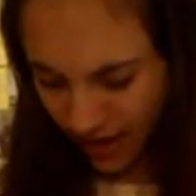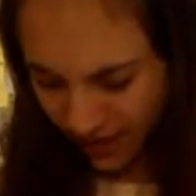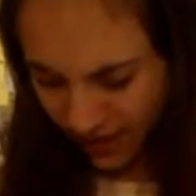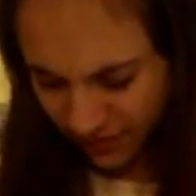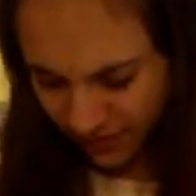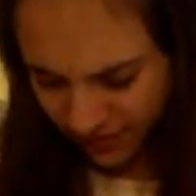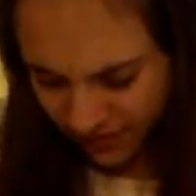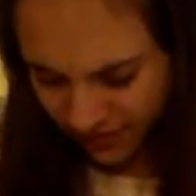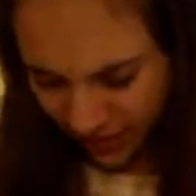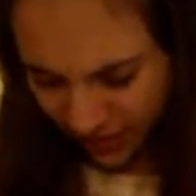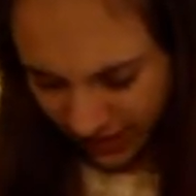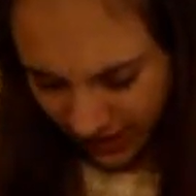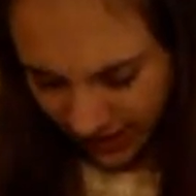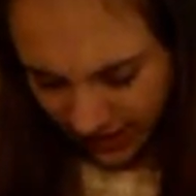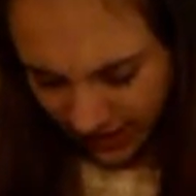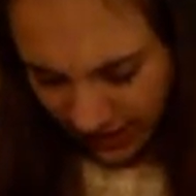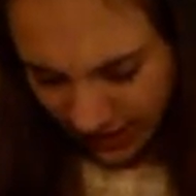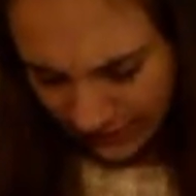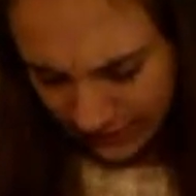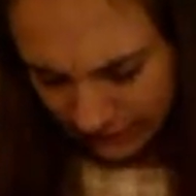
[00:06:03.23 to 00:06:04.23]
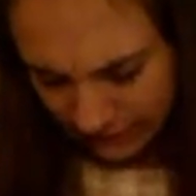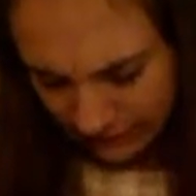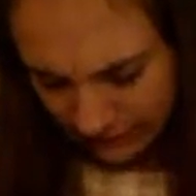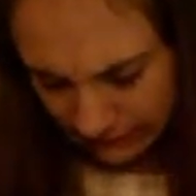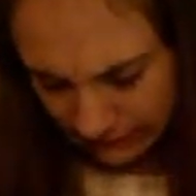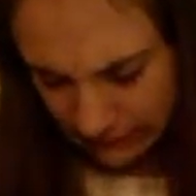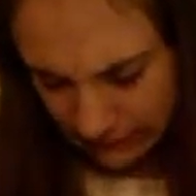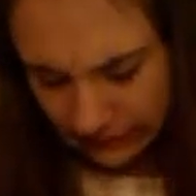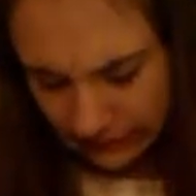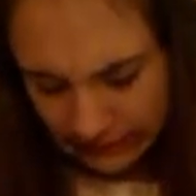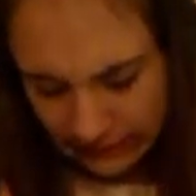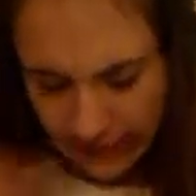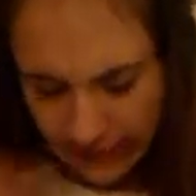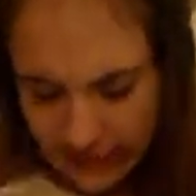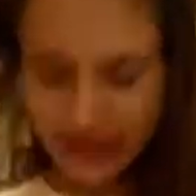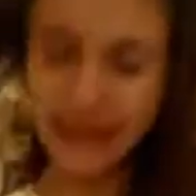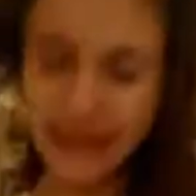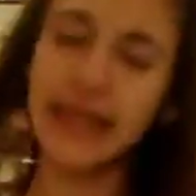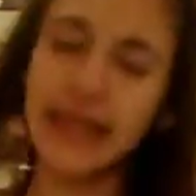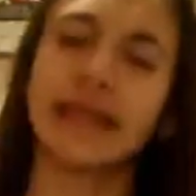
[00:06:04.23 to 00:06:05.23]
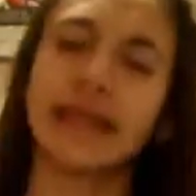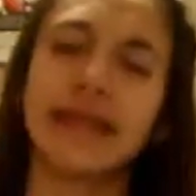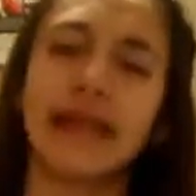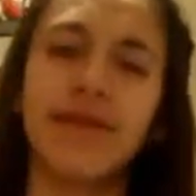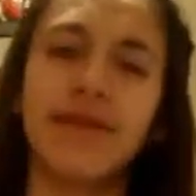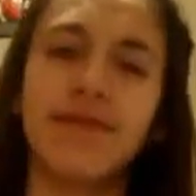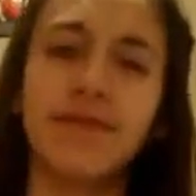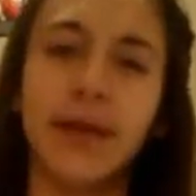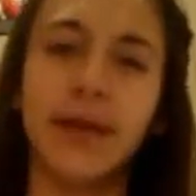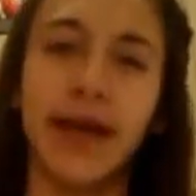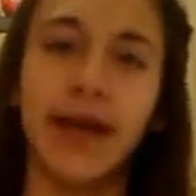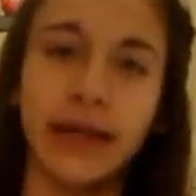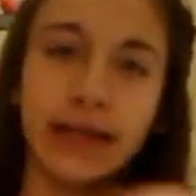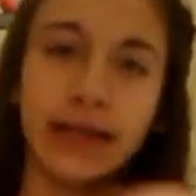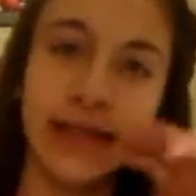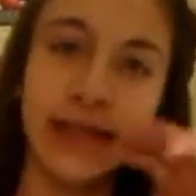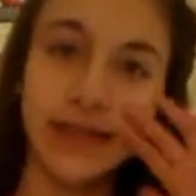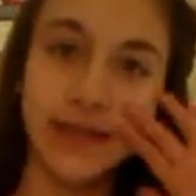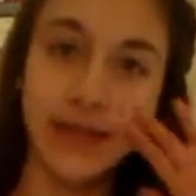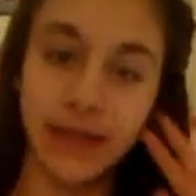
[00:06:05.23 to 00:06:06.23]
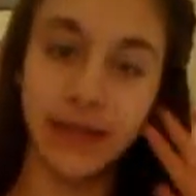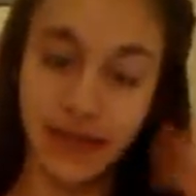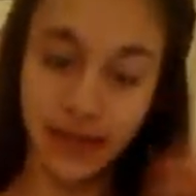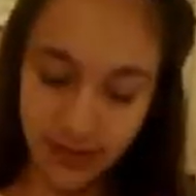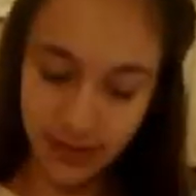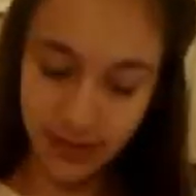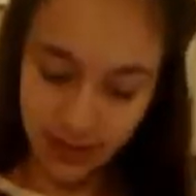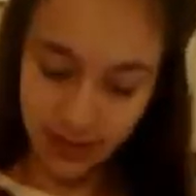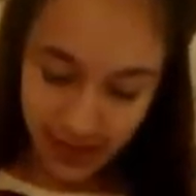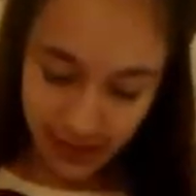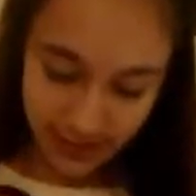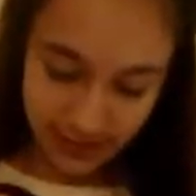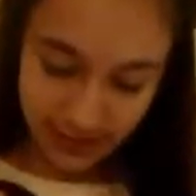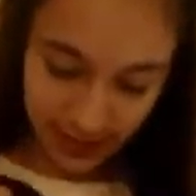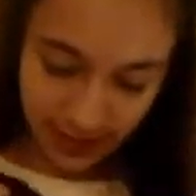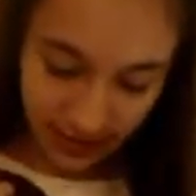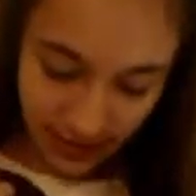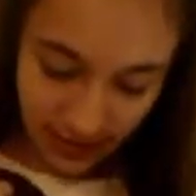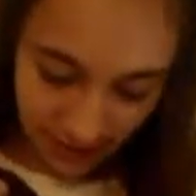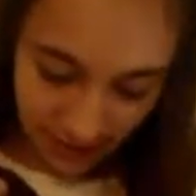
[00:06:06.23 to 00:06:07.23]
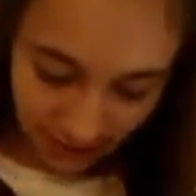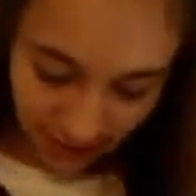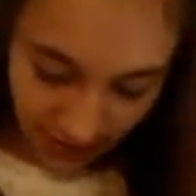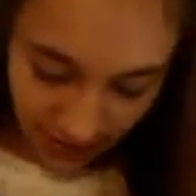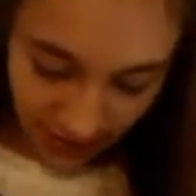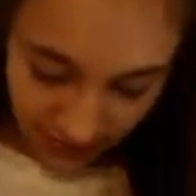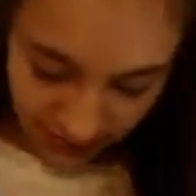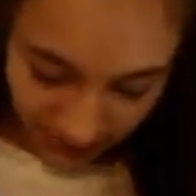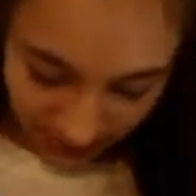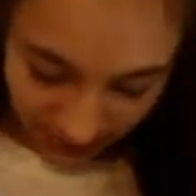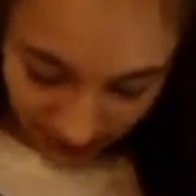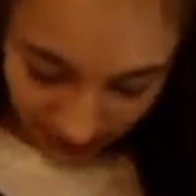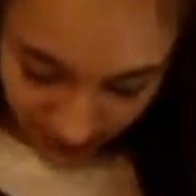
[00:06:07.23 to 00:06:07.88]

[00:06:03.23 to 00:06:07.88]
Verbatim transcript: couldn't really, I just like love pairing this with certain things. Like if I really